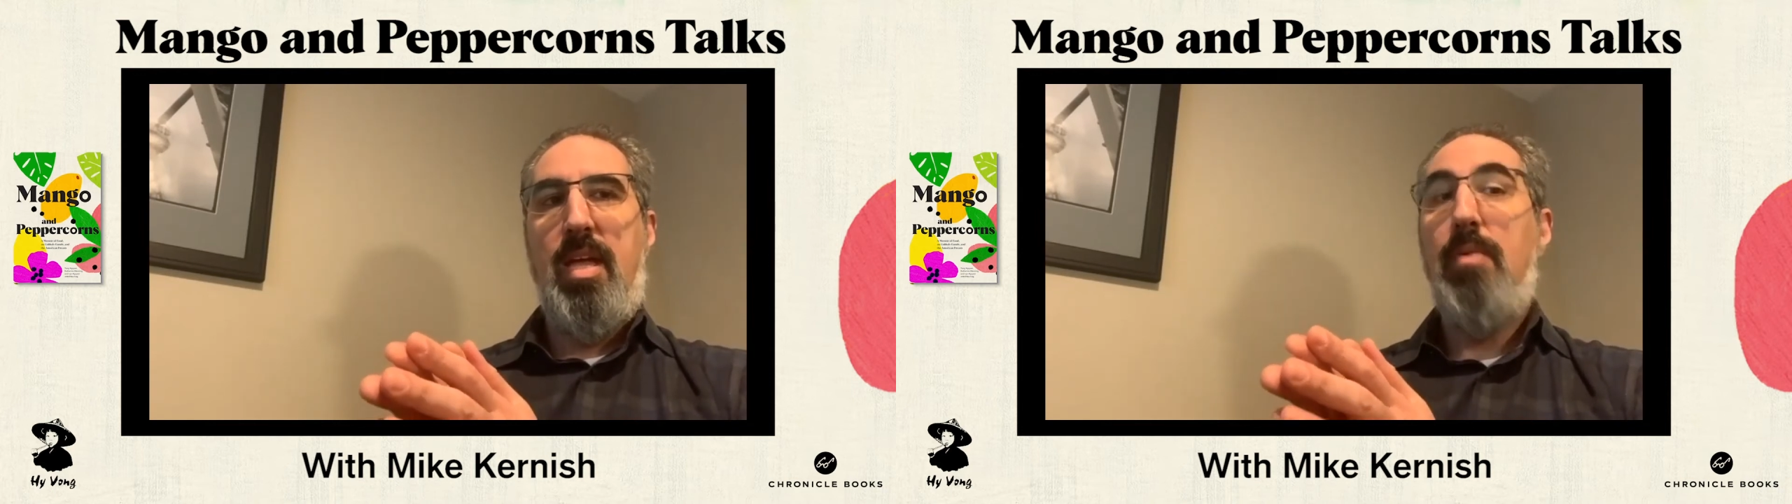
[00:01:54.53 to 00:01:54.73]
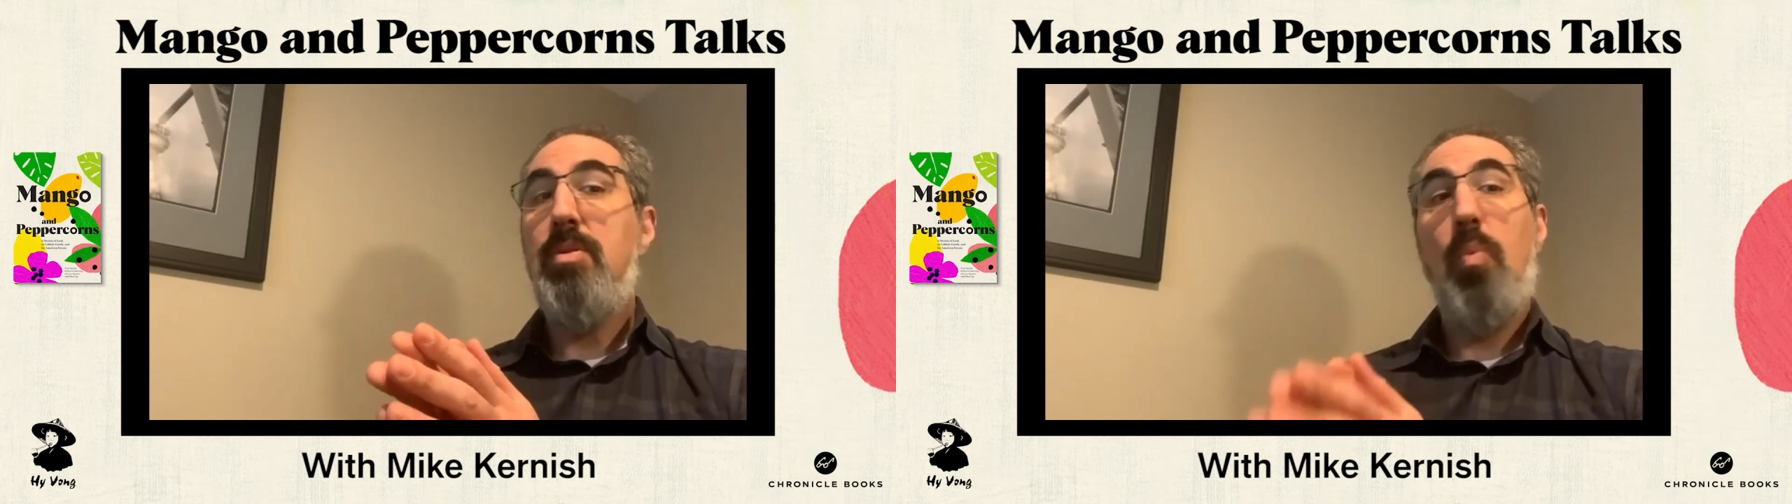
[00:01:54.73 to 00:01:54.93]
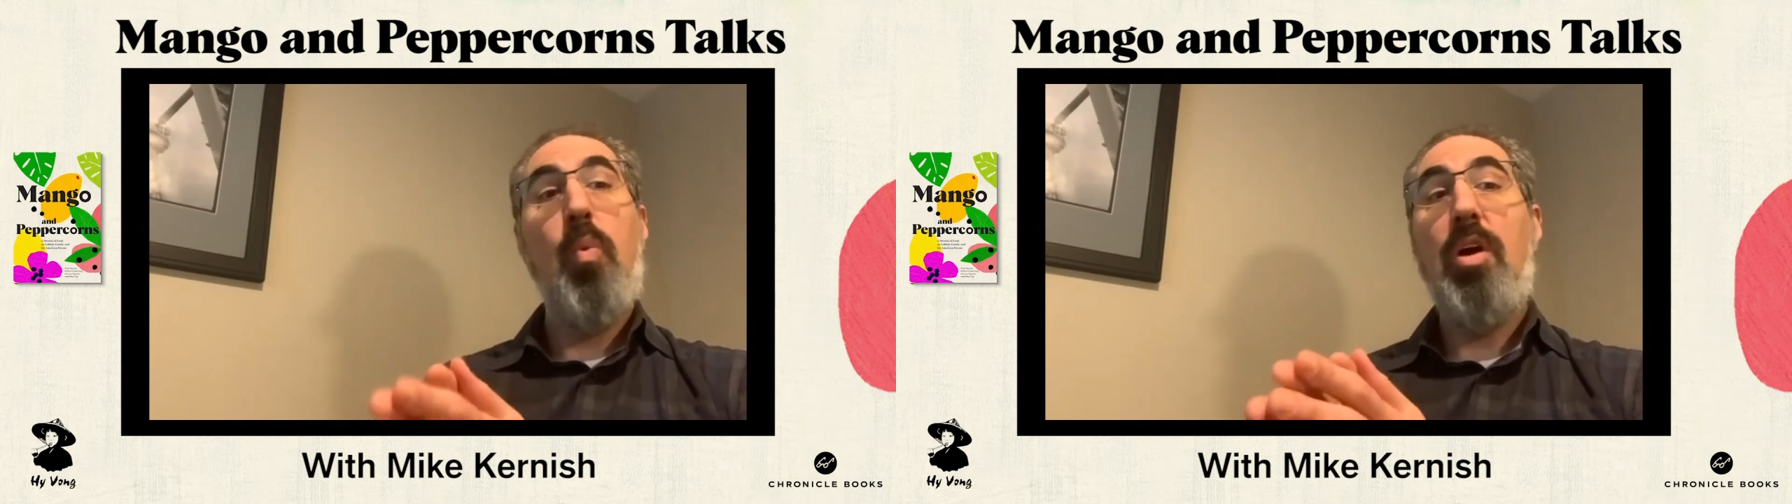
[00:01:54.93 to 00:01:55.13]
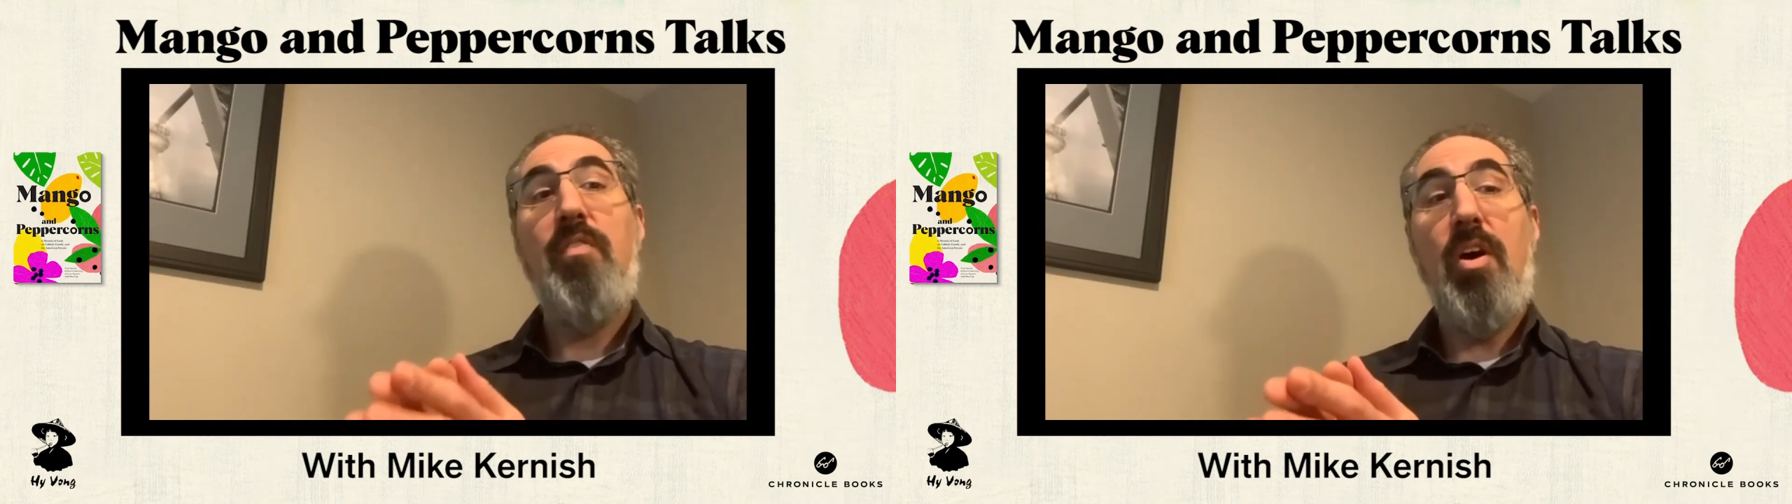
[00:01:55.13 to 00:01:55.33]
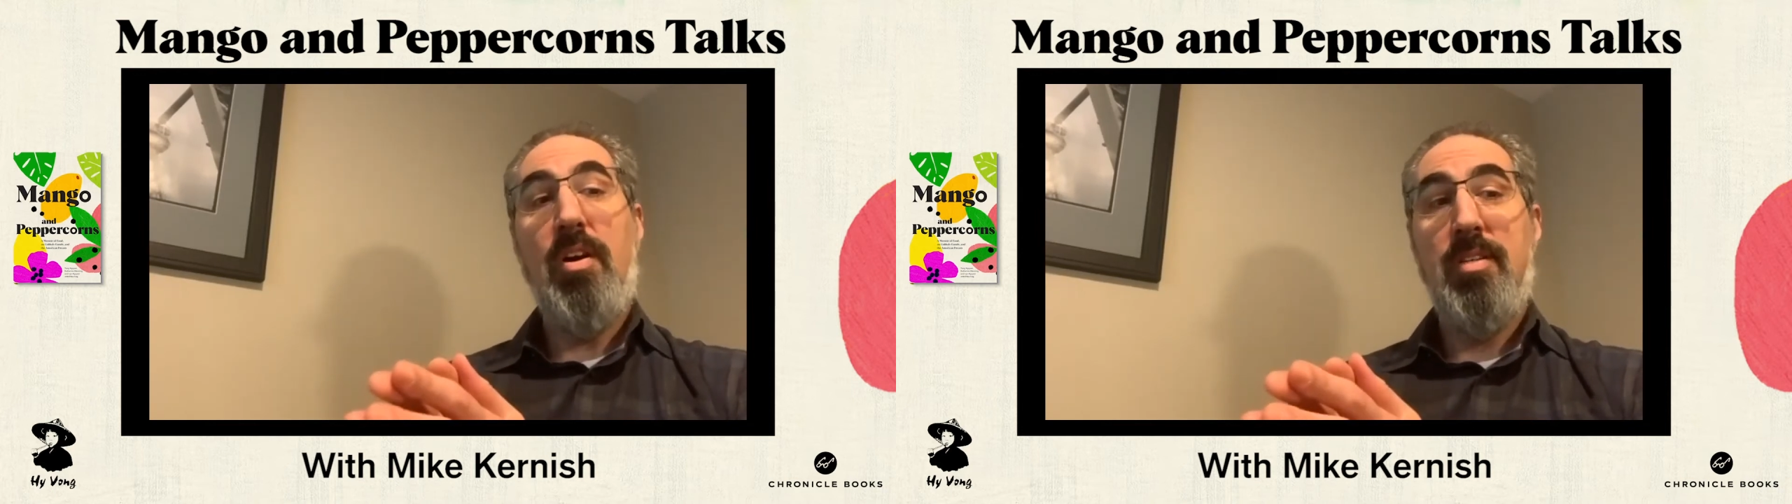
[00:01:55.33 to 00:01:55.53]
it was a work of
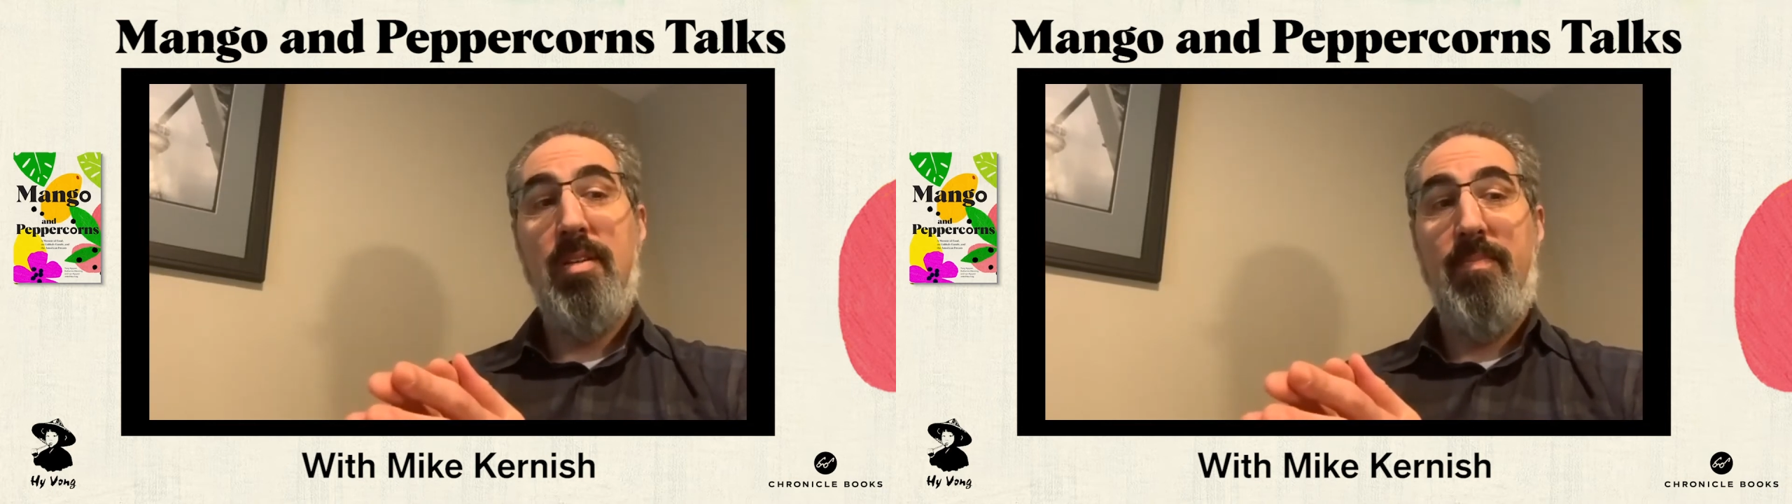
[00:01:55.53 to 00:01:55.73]
art.